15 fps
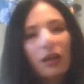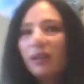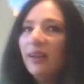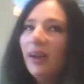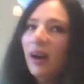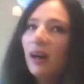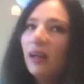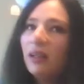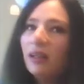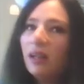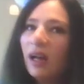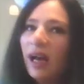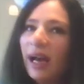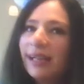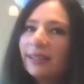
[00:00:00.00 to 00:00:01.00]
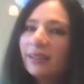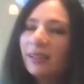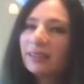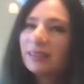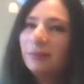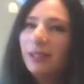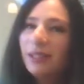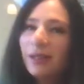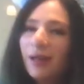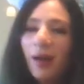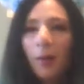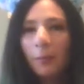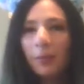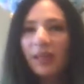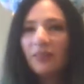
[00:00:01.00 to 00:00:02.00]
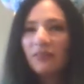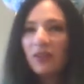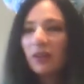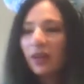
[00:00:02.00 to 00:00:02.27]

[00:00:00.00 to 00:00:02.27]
y'all, I cannot speak. But if you